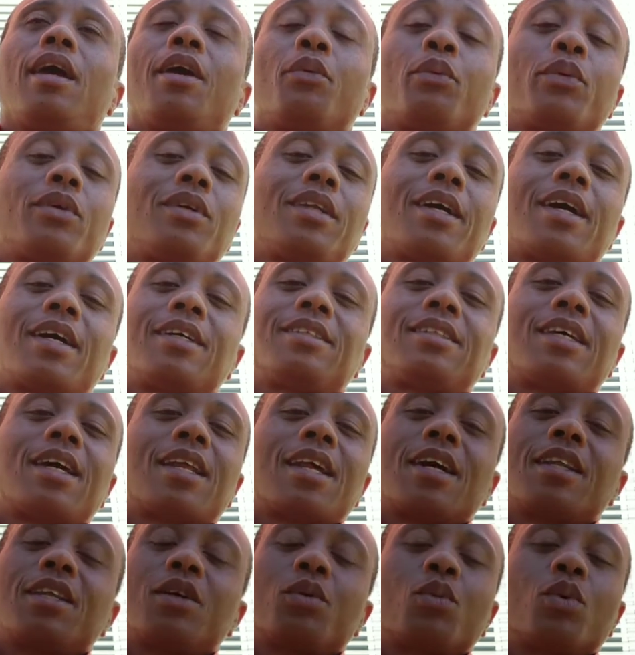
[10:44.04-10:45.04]
and realized
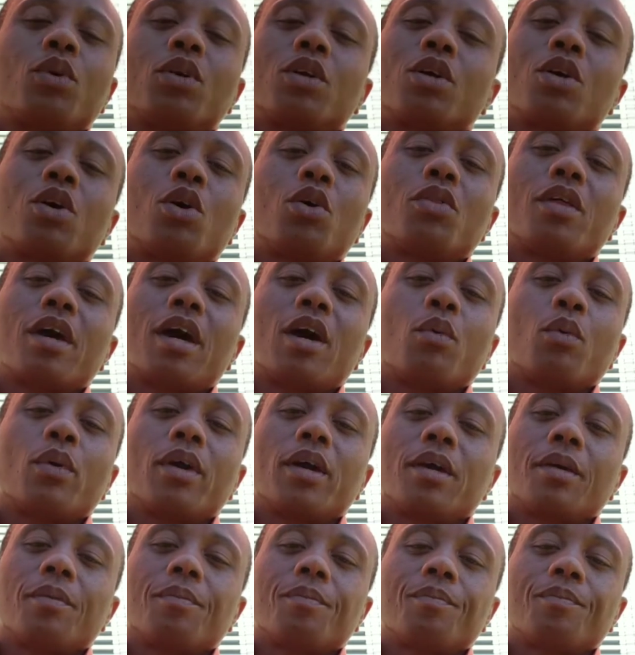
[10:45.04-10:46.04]
that I didn't want to go that
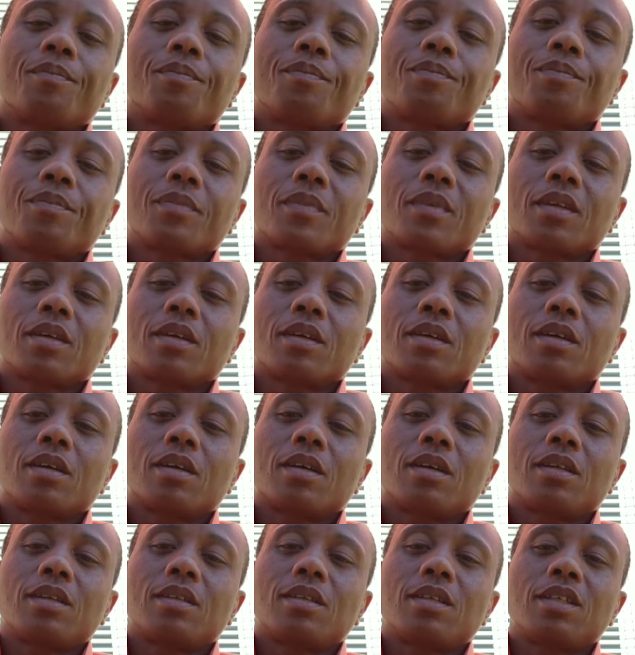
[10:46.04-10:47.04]
way.
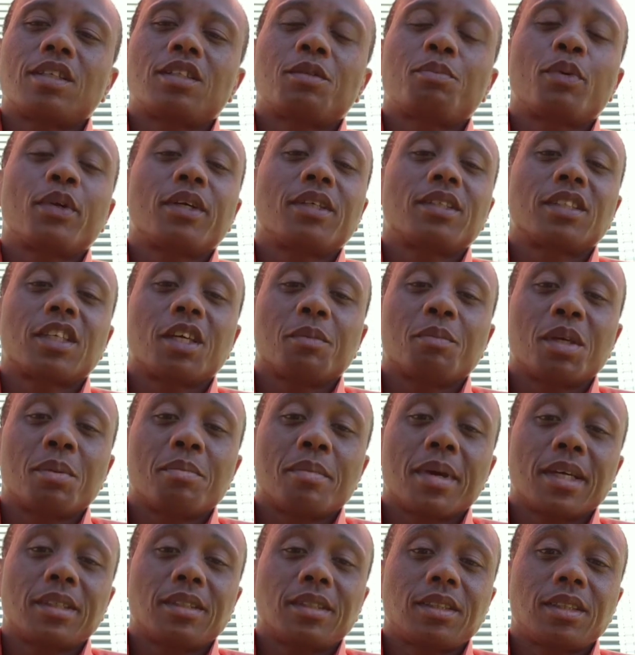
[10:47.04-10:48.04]
Disc brakes can
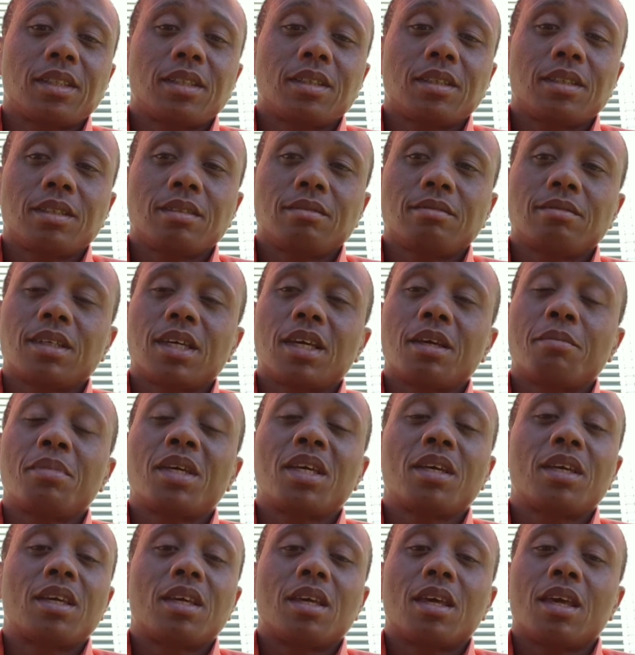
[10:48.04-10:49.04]
be messy and
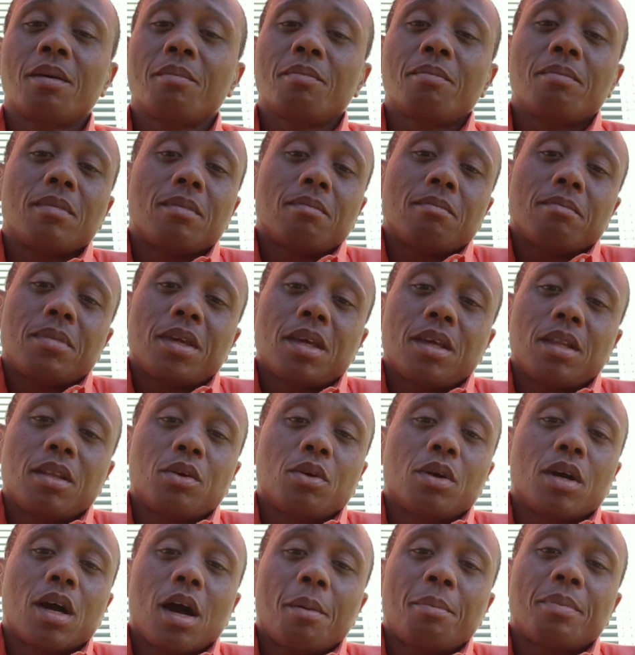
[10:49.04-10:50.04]
be a
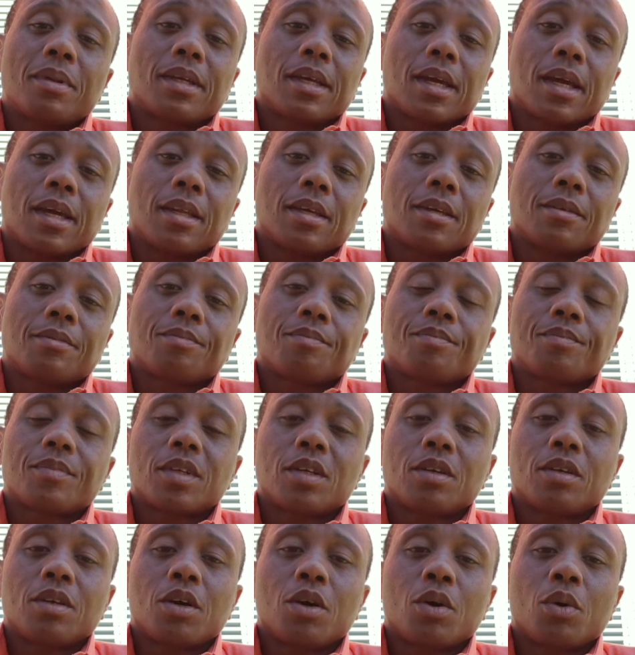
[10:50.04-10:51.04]
little complicating,
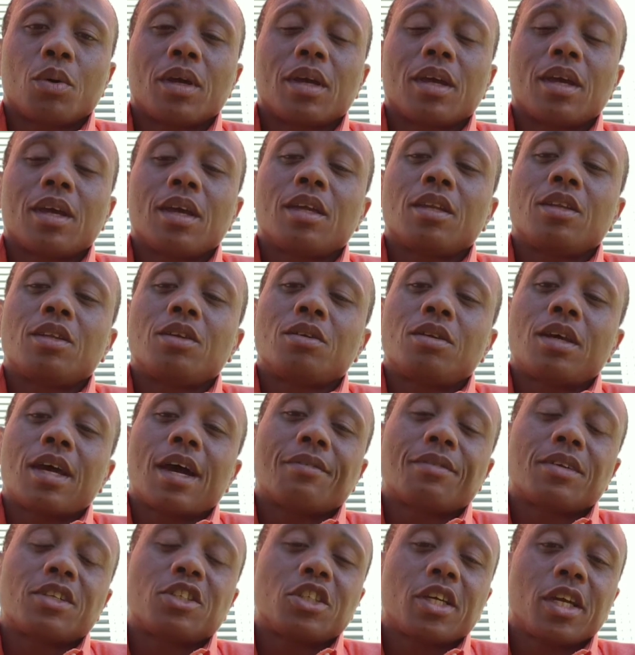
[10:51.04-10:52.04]
and you'd
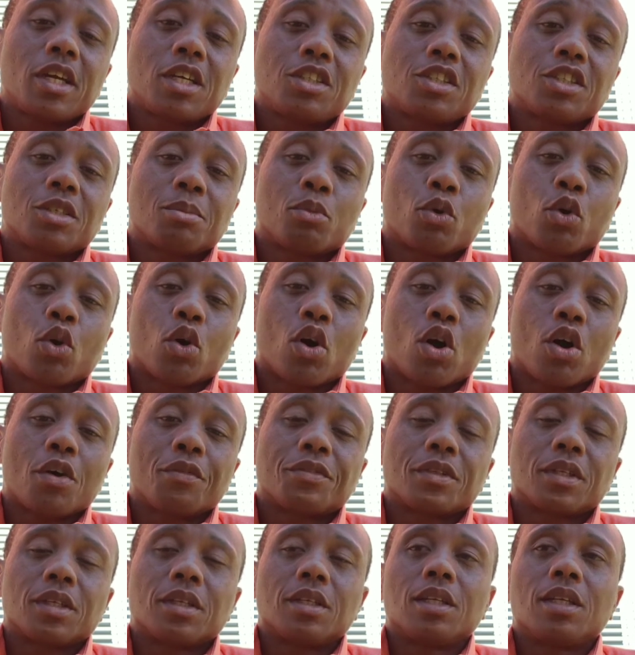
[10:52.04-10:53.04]
have to change them more
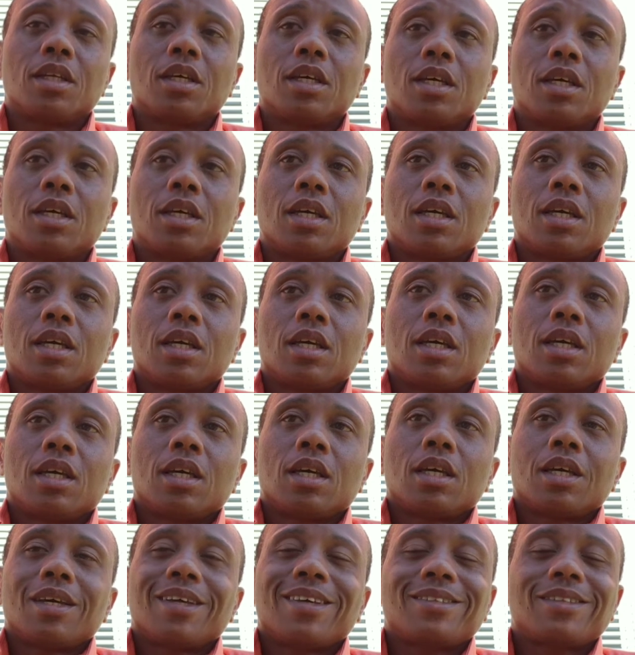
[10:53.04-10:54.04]
often.
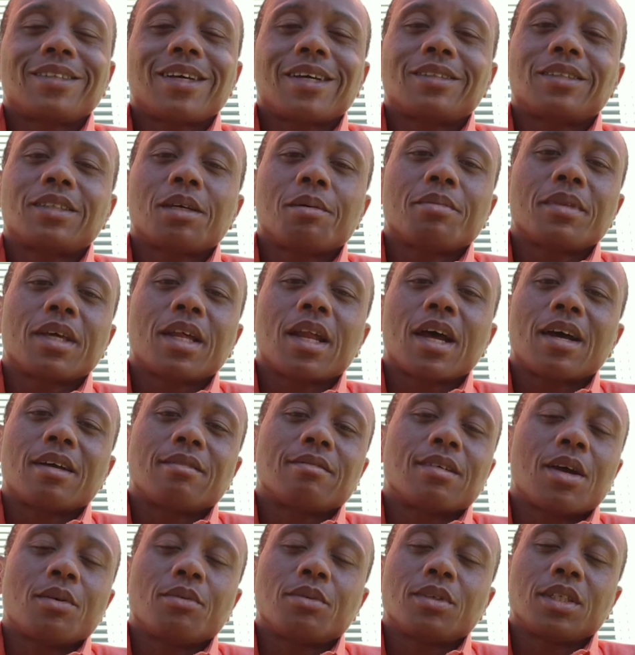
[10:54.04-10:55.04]
That's not something
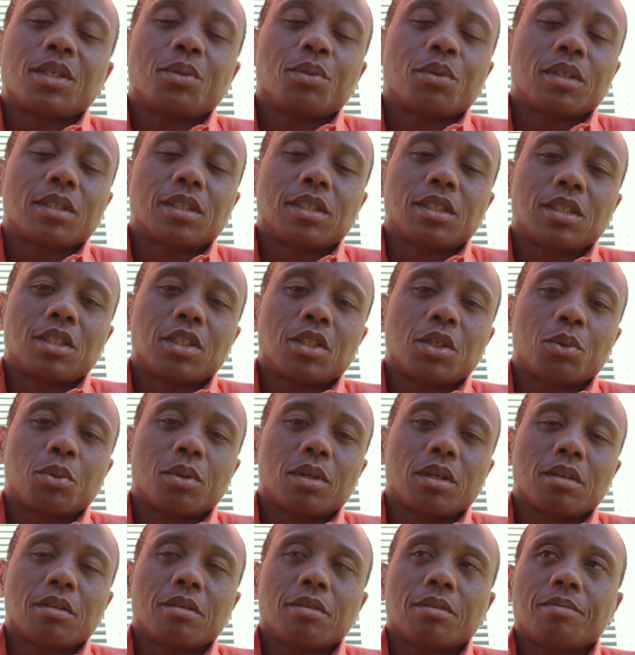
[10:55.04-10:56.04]
that I really wanted to deal
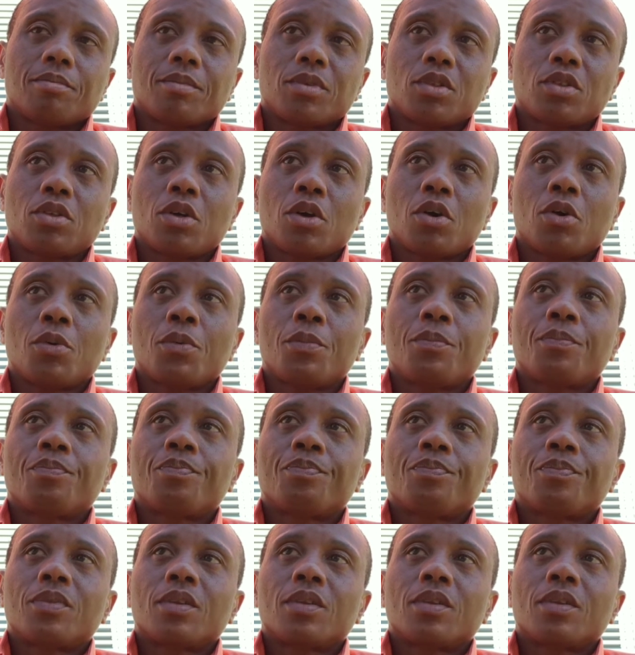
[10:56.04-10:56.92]
with. So